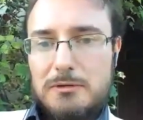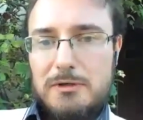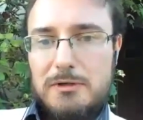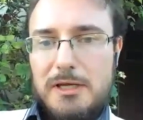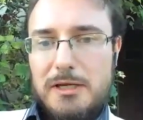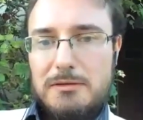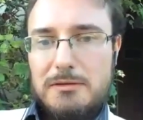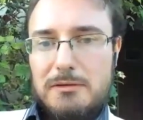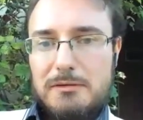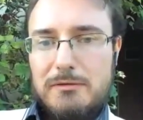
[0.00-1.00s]
to create
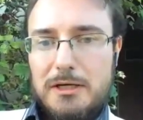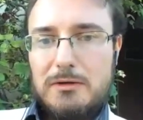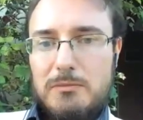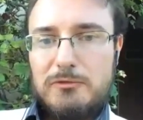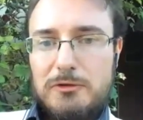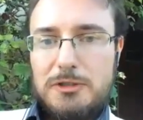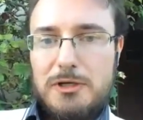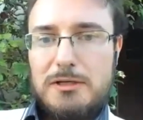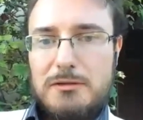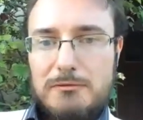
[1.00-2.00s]
a vacuum for
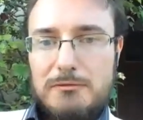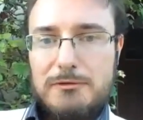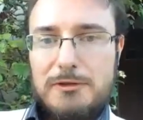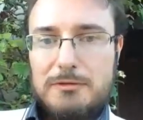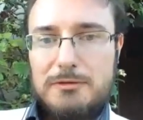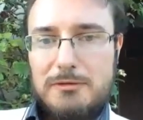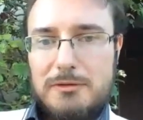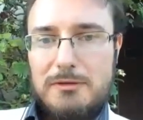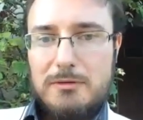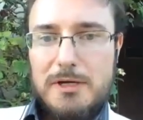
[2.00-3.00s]
China to fill so that
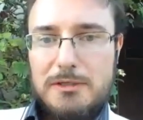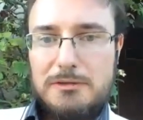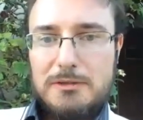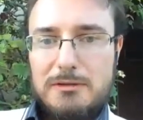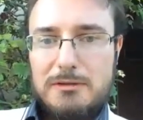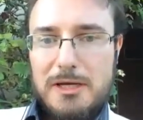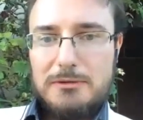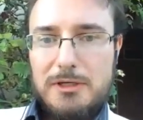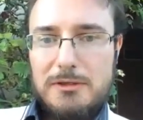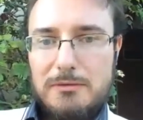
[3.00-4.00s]
the US can now
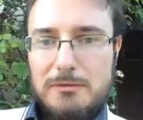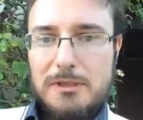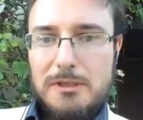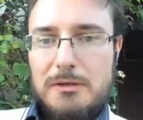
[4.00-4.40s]
say, oh,